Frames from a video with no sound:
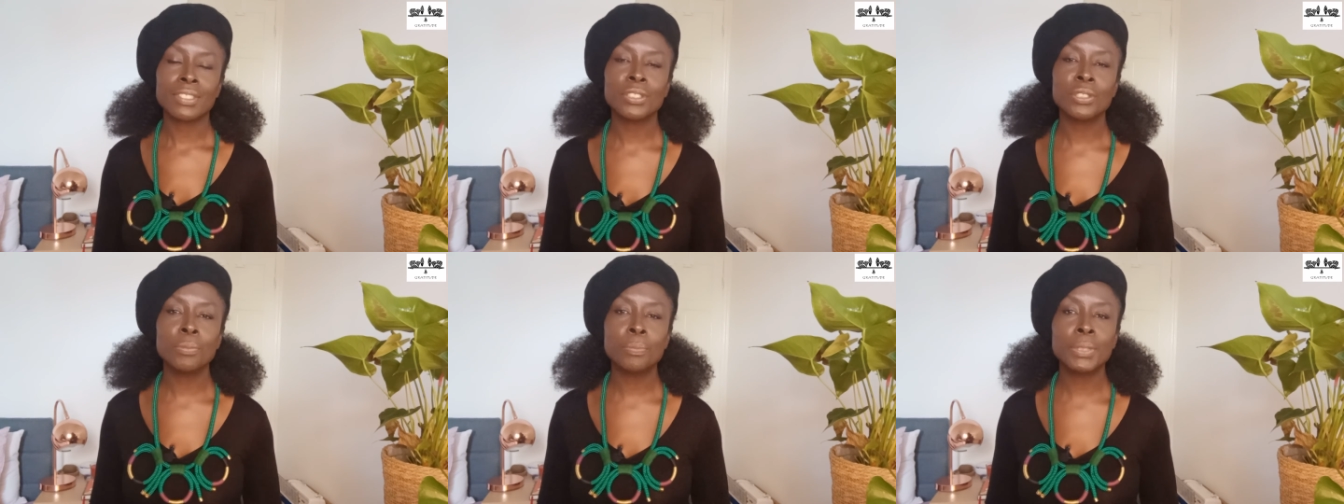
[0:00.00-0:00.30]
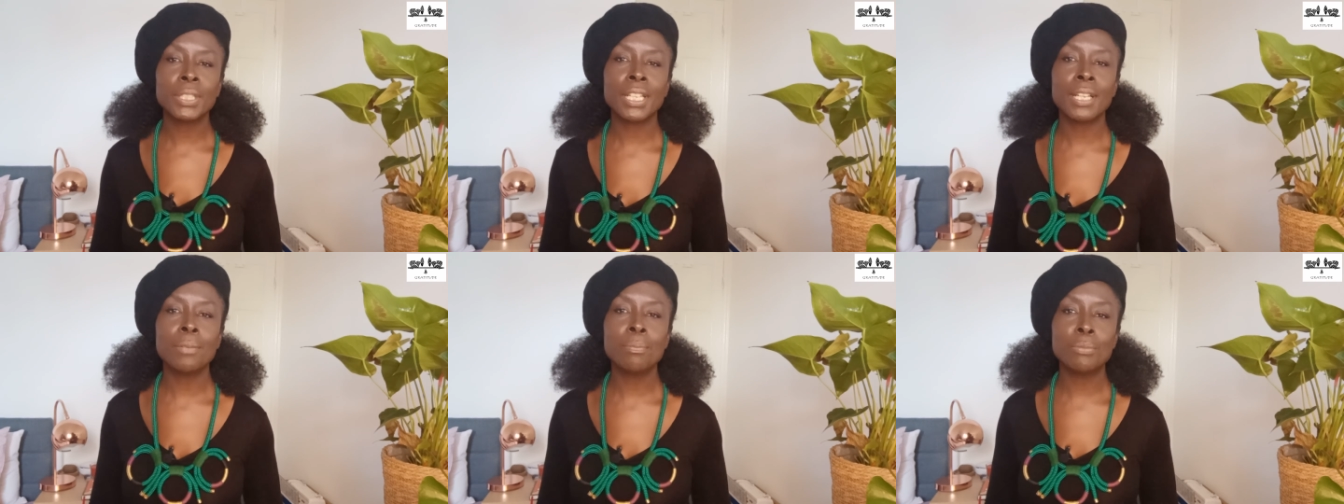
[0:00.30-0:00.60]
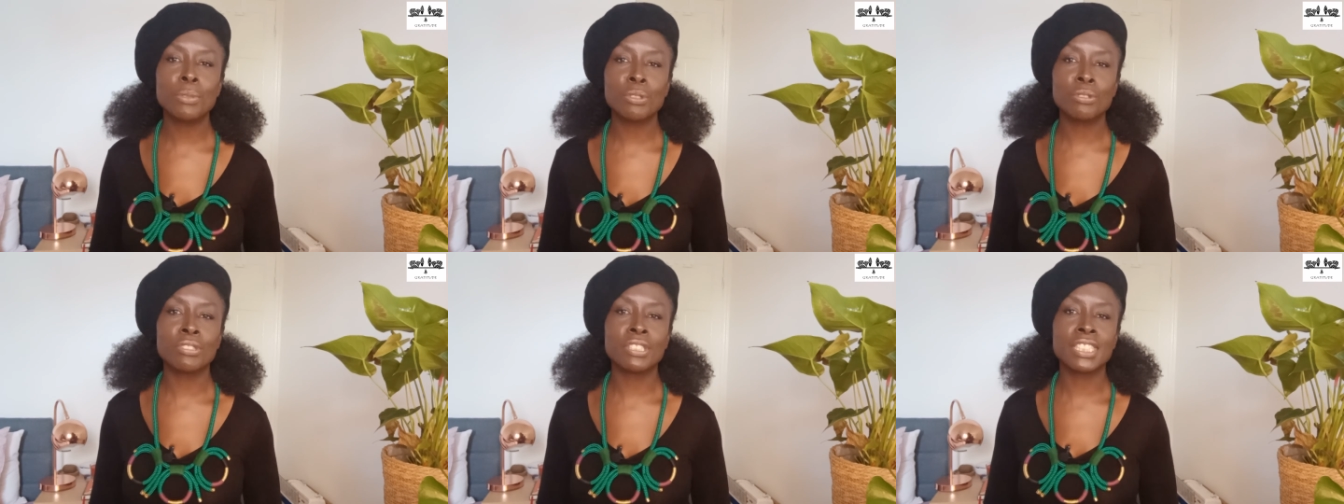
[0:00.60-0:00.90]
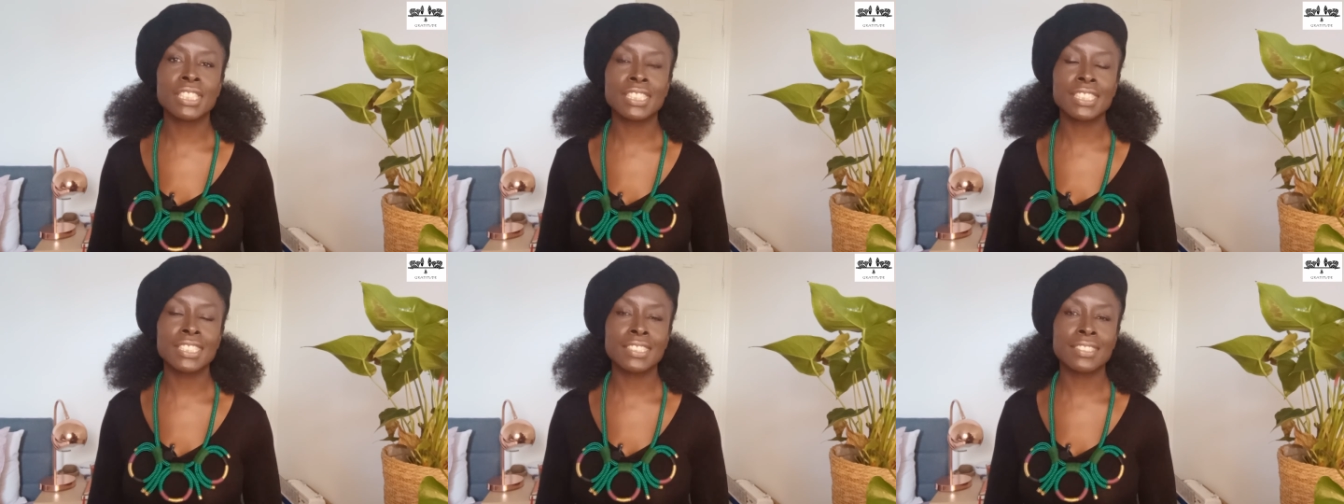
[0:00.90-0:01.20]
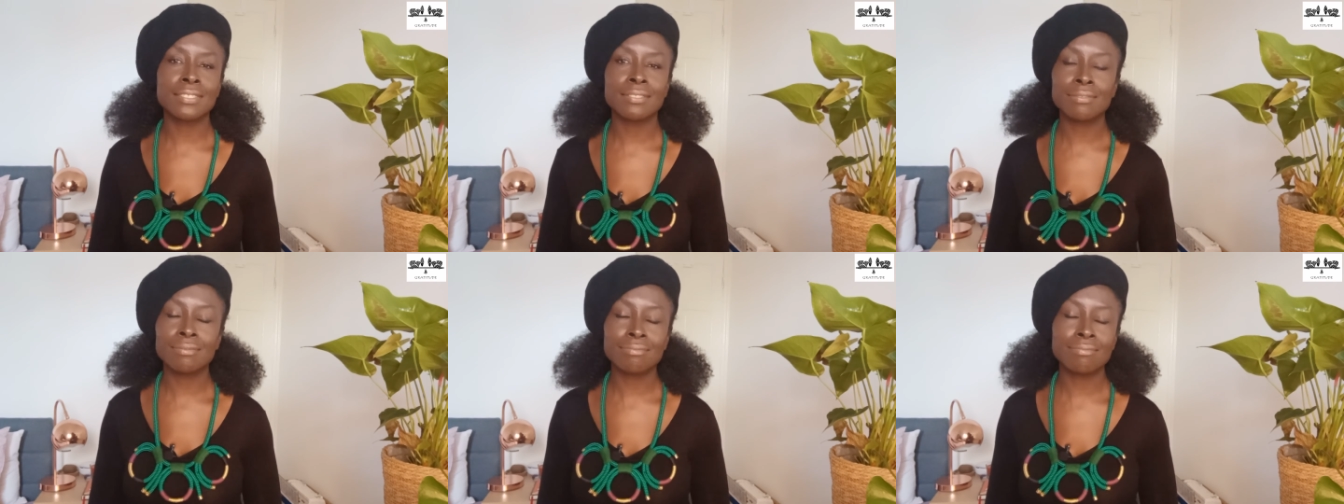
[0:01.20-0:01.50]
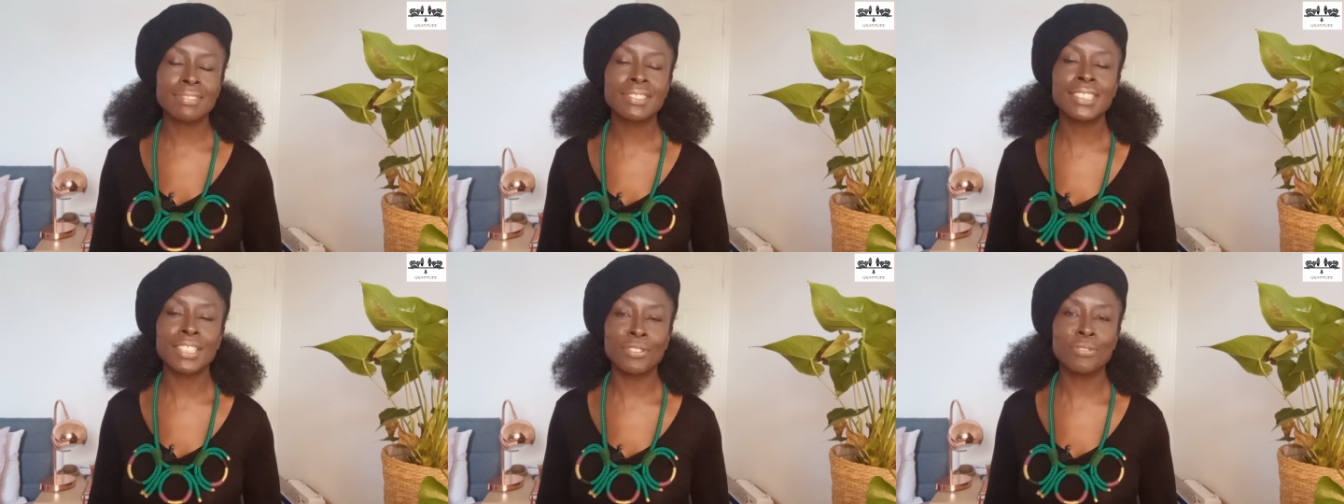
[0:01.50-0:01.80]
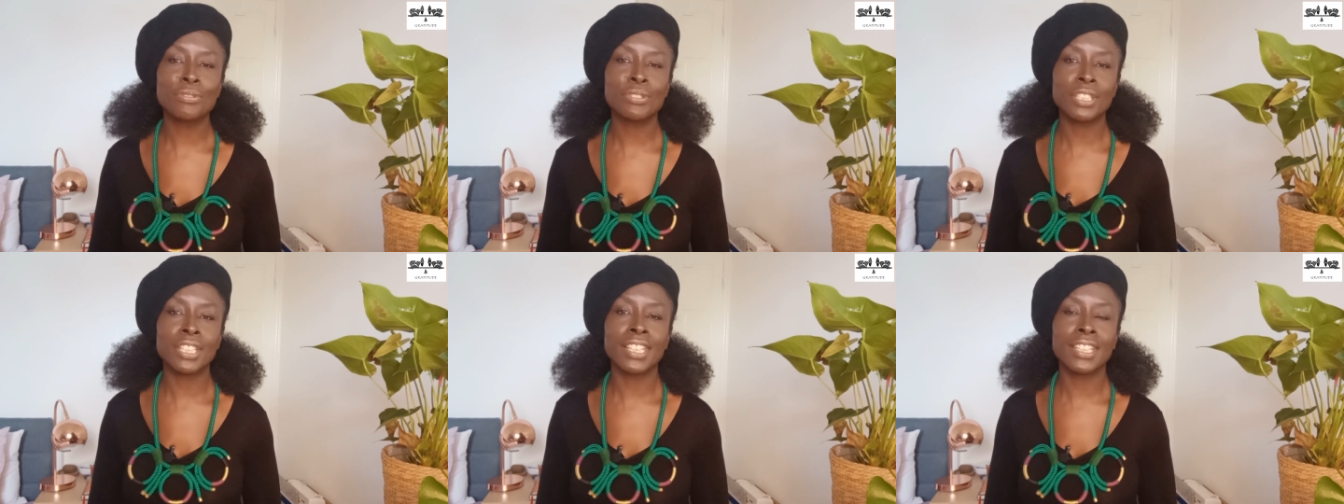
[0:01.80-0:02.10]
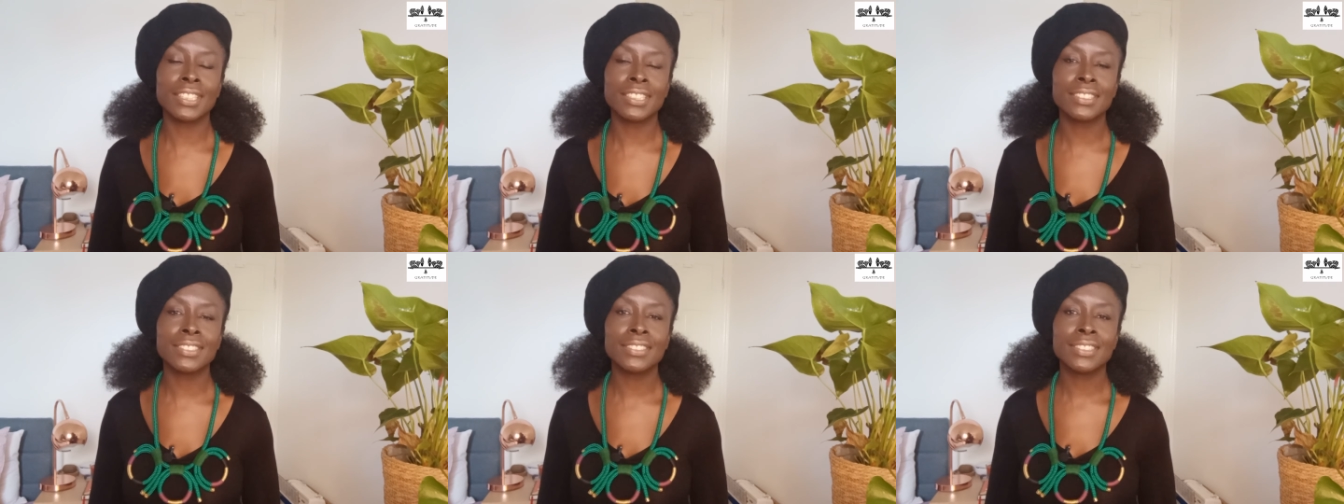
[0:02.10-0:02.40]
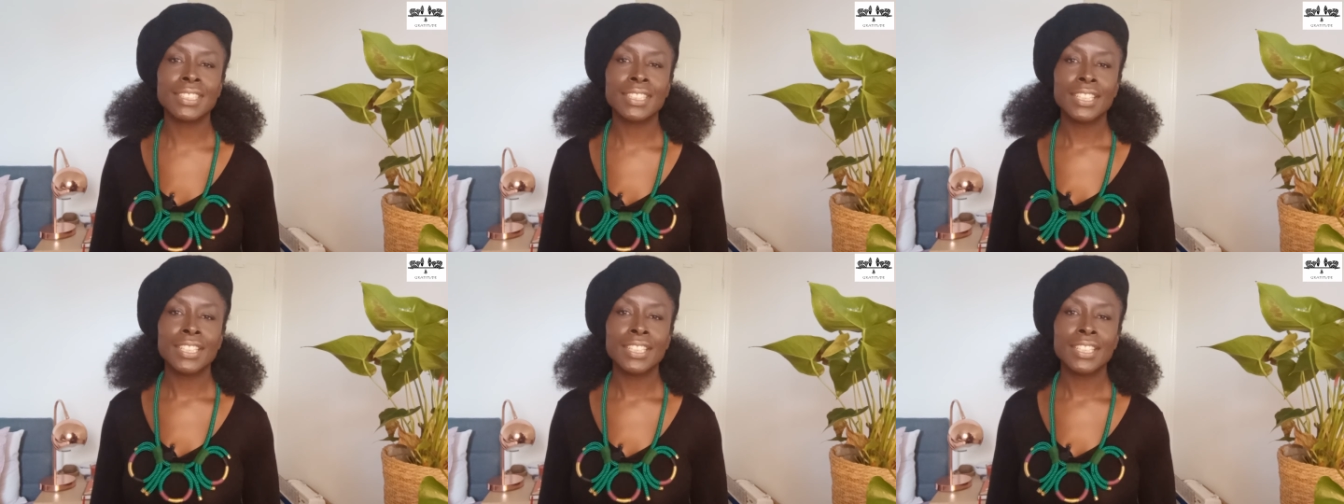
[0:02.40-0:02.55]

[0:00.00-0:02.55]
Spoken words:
You'll become more self-reliant.